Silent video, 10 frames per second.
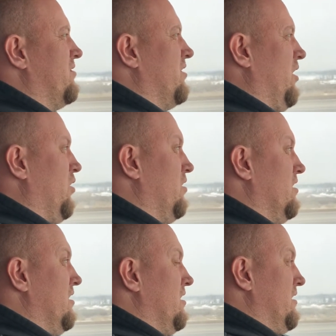So
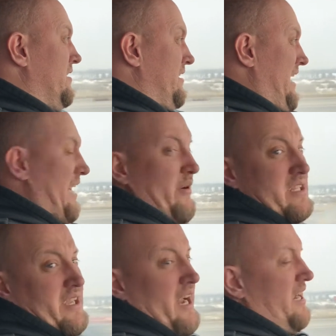
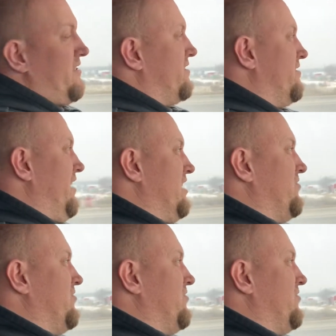anyways, guys, as